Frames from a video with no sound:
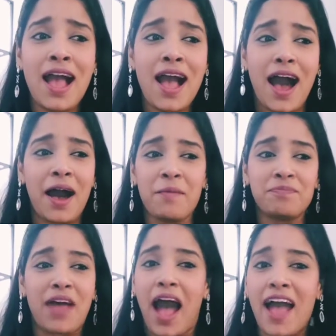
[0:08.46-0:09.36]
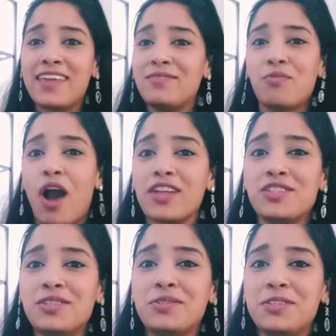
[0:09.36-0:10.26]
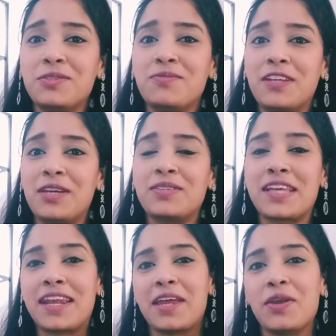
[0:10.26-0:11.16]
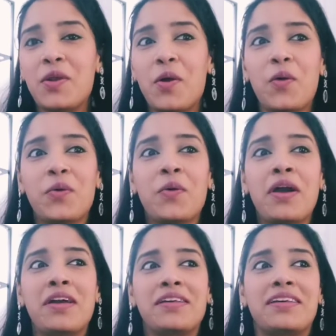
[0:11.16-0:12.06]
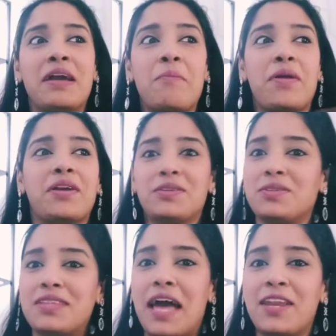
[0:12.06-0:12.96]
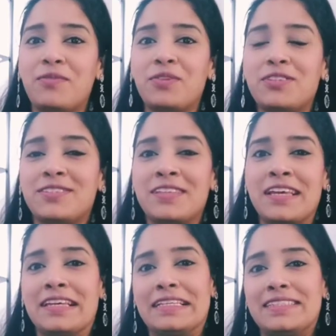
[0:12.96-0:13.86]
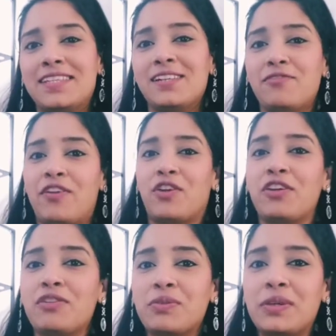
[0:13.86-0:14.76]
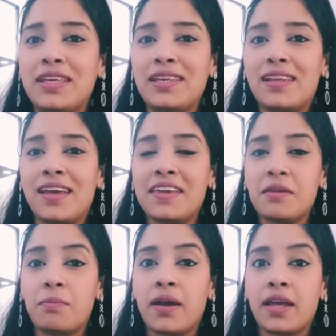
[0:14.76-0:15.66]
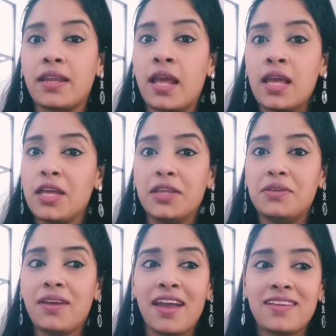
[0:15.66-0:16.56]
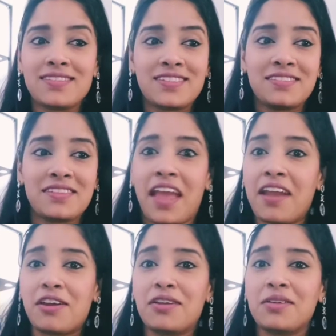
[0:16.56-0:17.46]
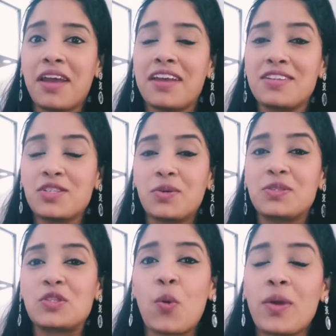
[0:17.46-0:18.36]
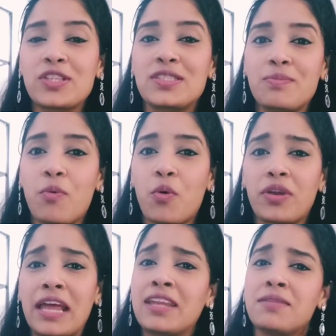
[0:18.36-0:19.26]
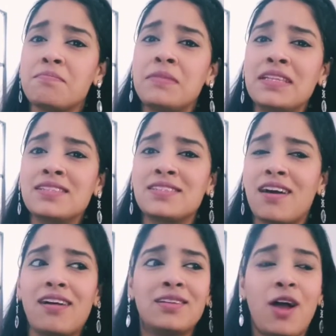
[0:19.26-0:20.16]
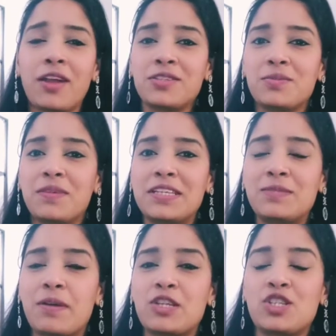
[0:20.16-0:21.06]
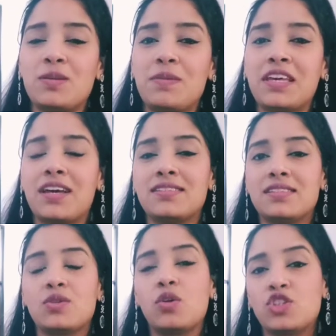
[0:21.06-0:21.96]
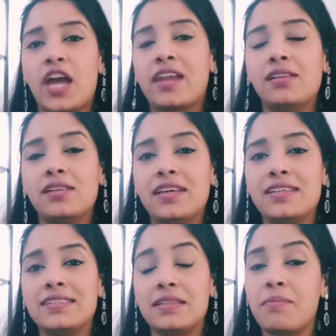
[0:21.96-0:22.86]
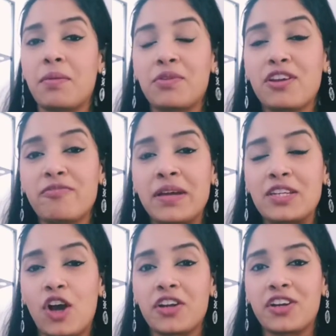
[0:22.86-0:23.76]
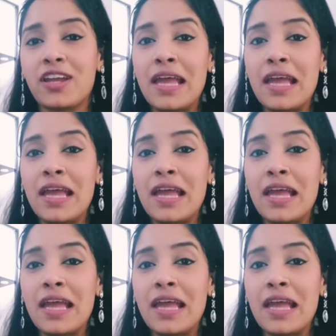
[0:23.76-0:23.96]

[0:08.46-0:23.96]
I watch YouTube videos and I know compared to that it was still very rookie-like, but you guys didn't care. You guys showed so much support and it means a lot to me, especially because this whole channel is in the memory of my daughter,